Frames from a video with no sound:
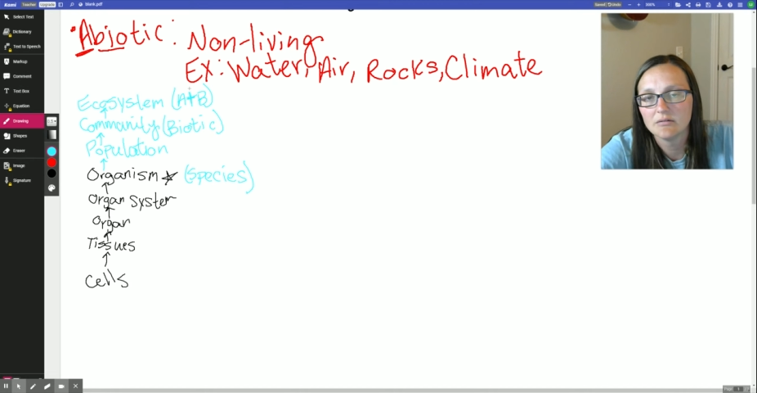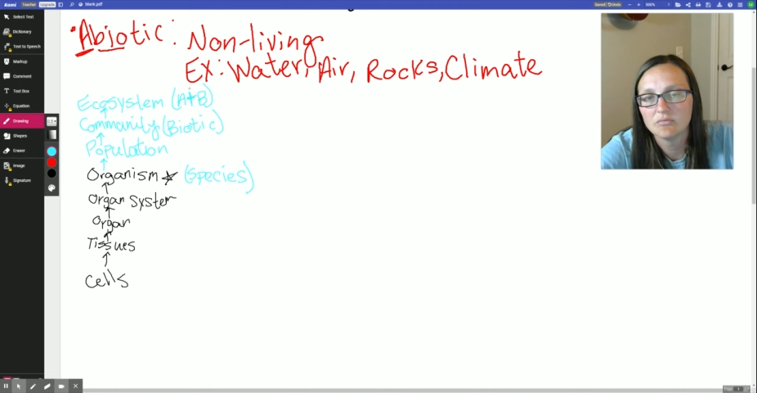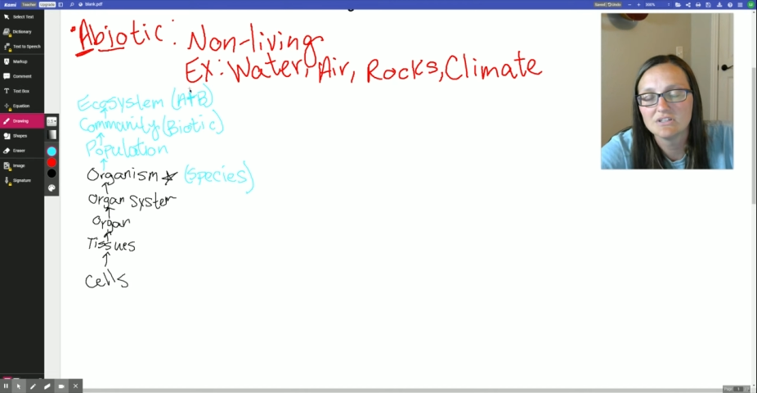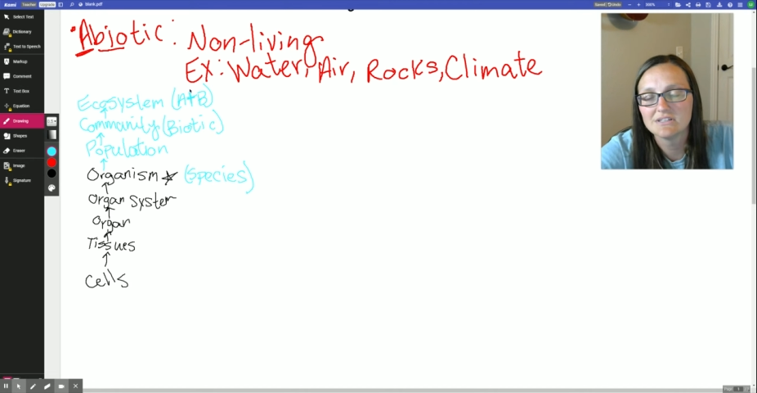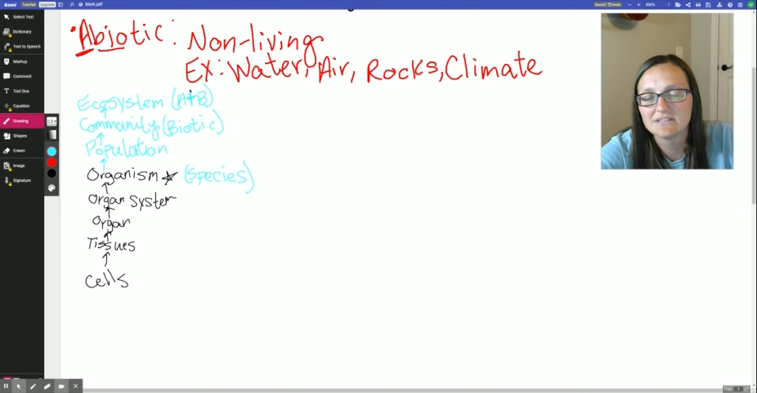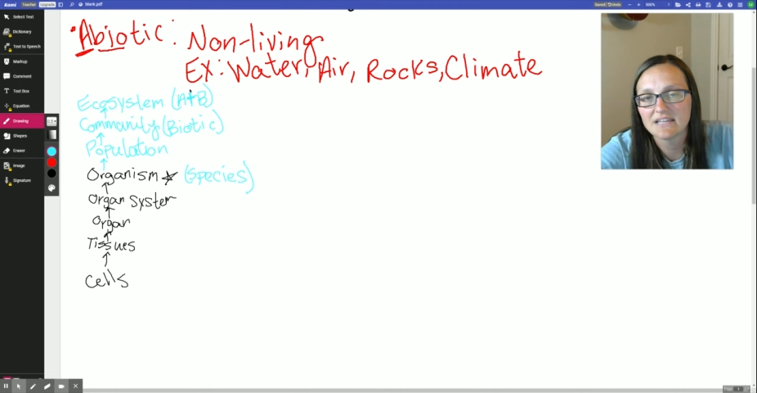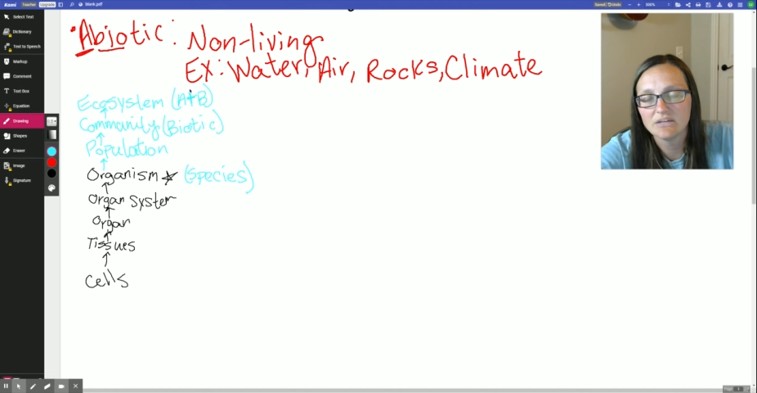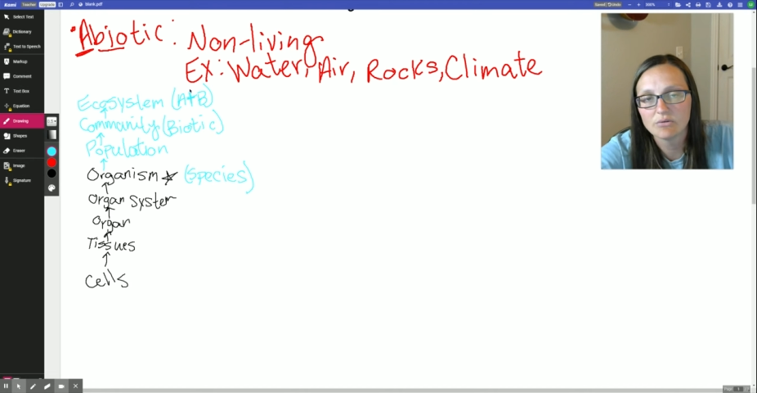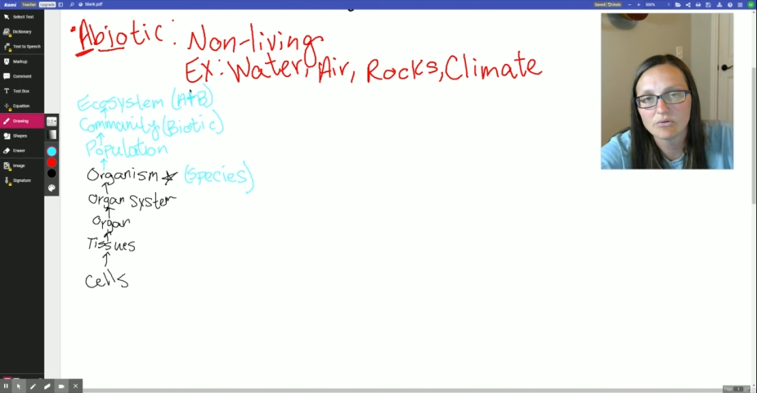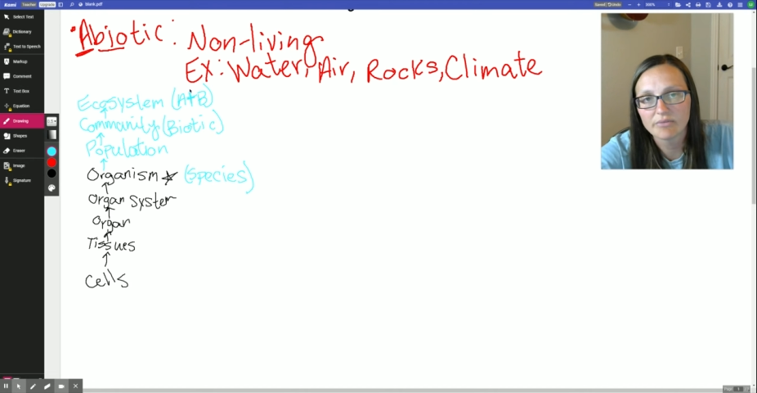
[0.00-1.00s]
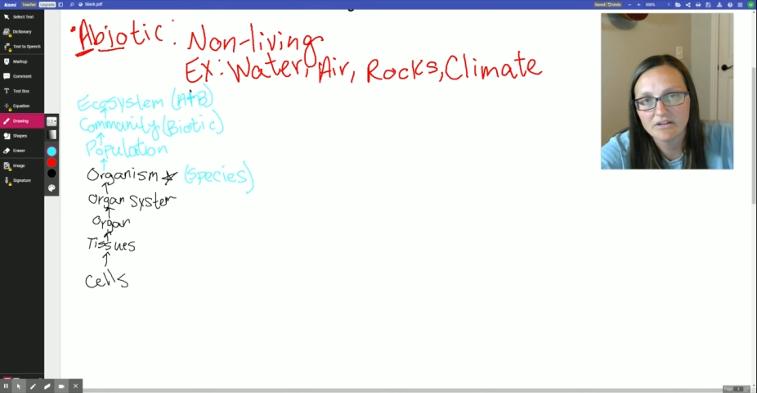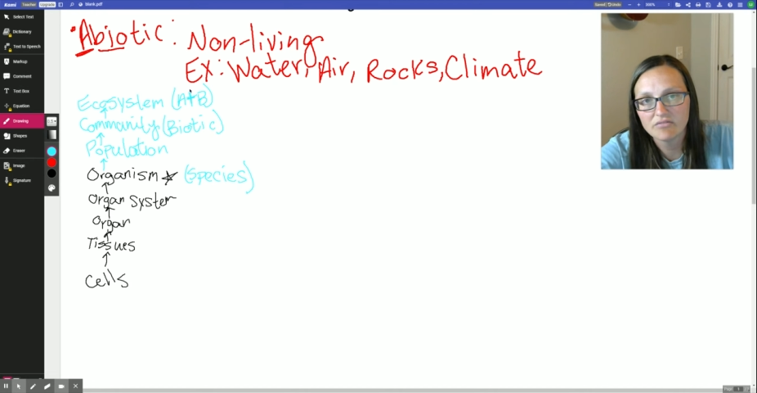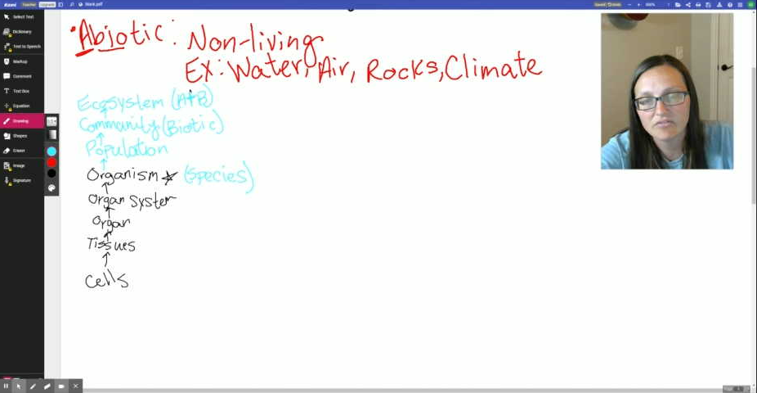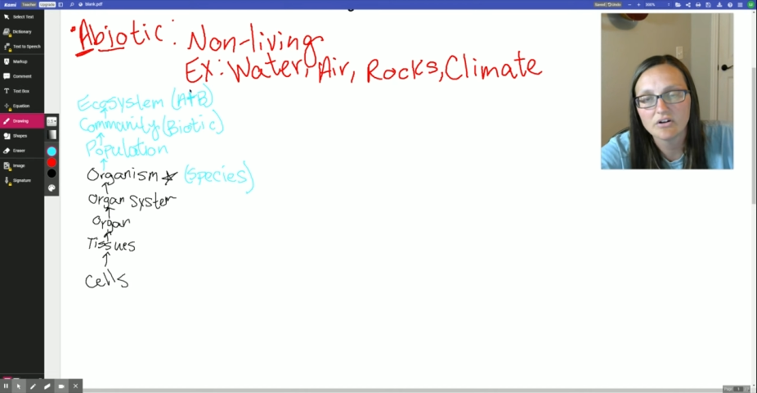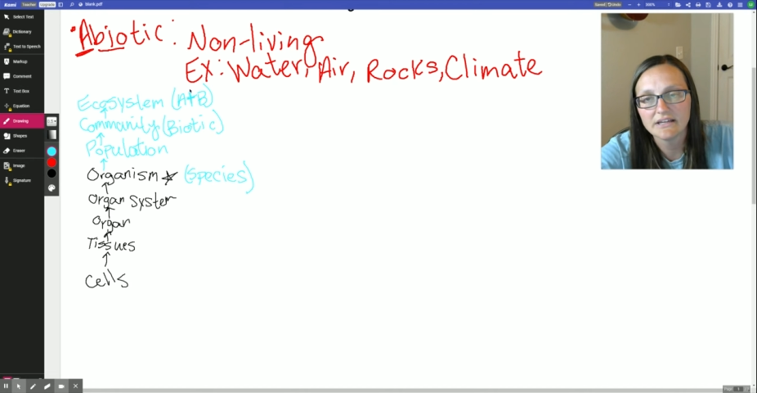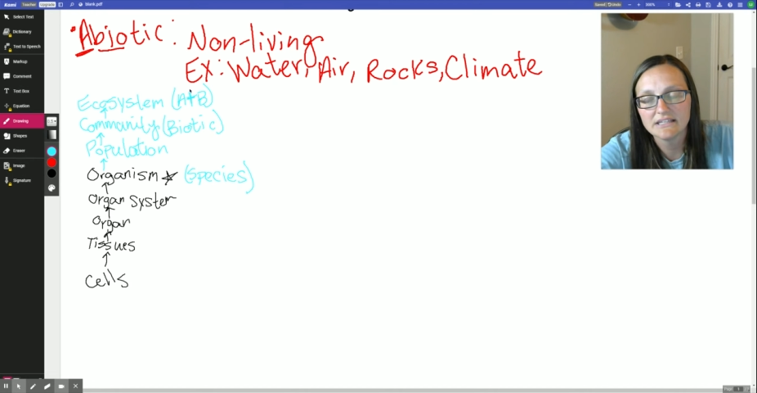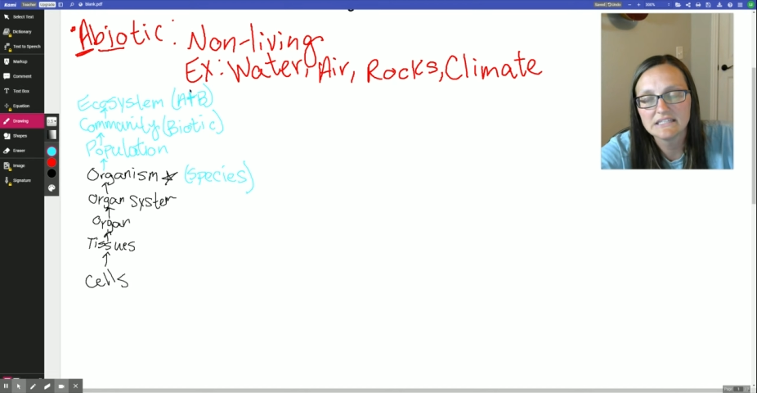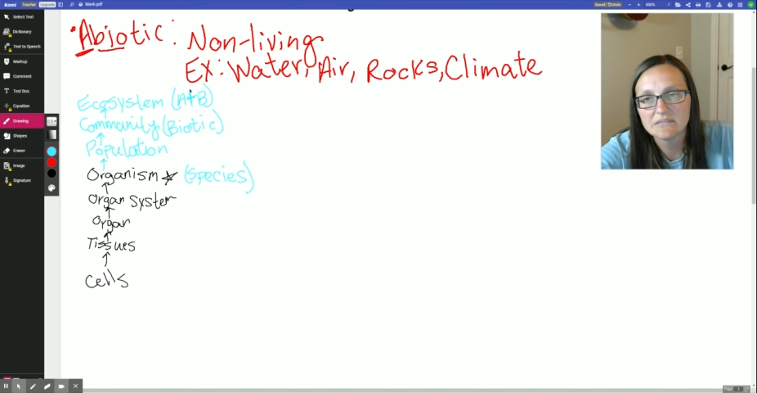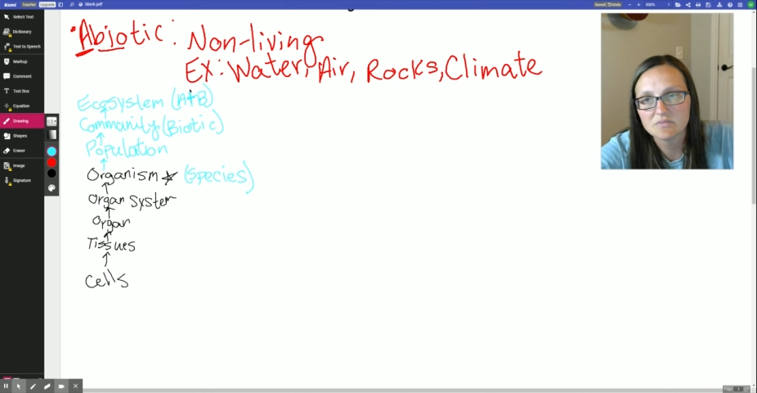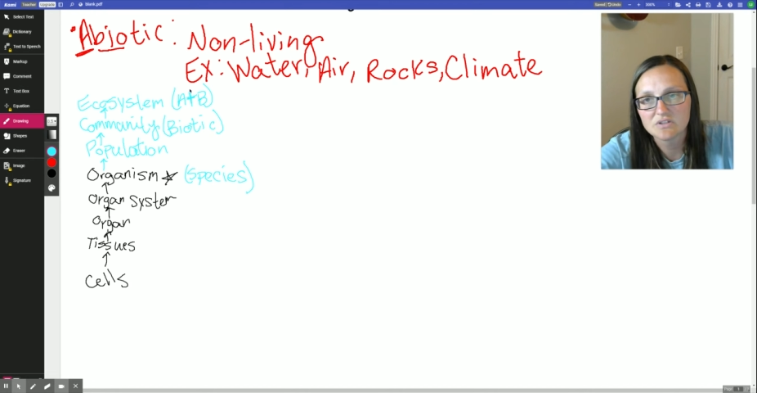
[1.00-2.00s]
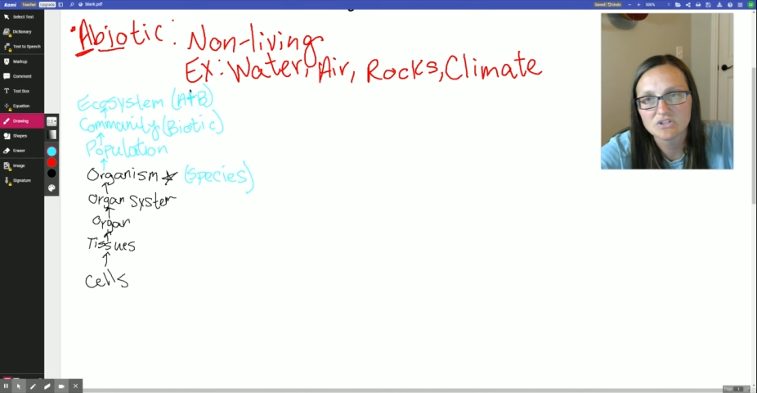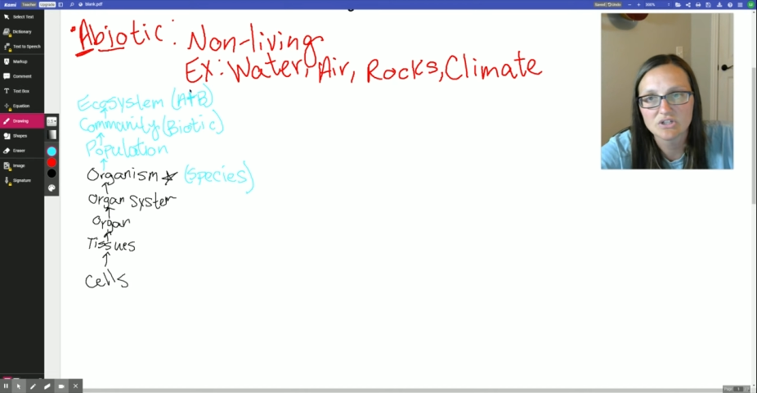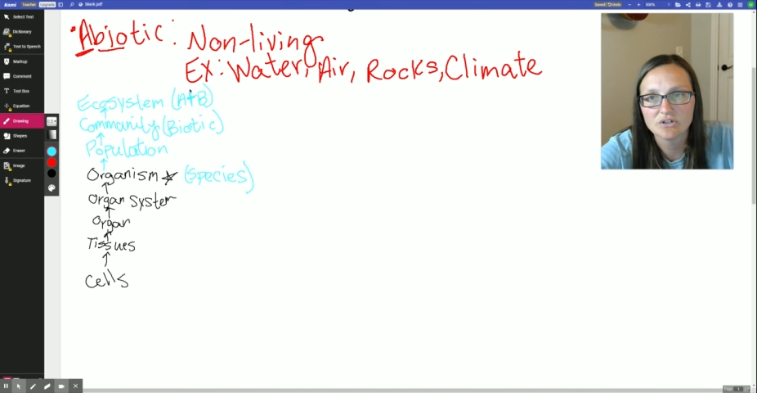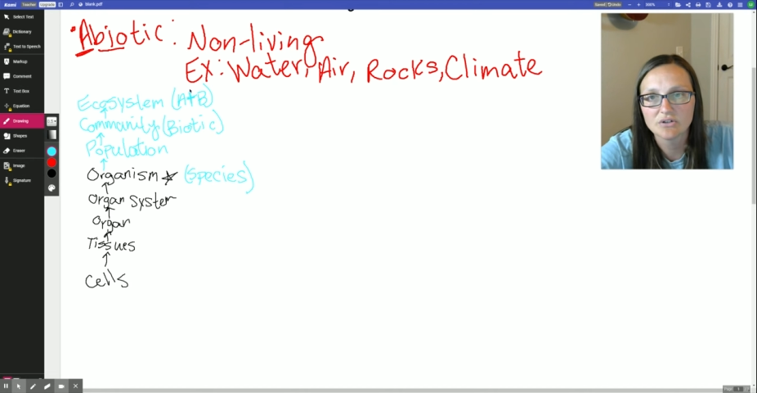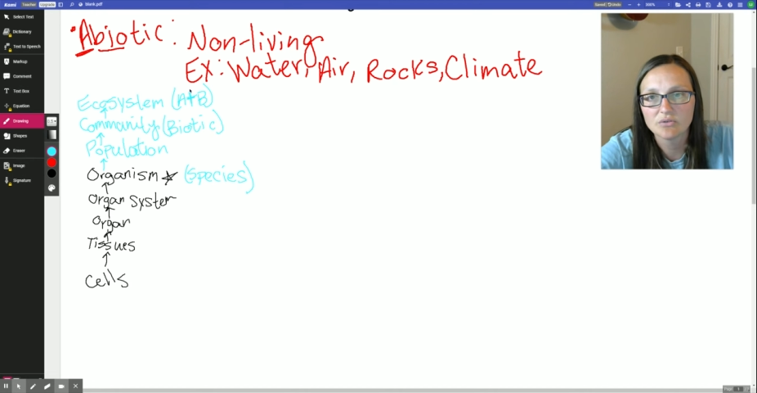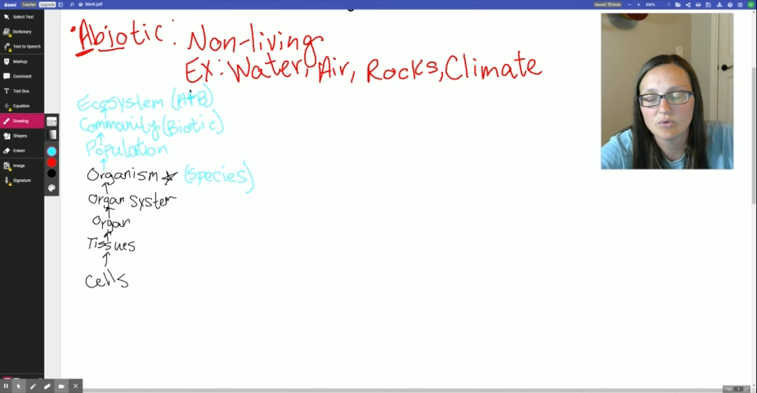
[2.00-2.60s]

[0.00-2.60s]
which is annual rainfall and temperature,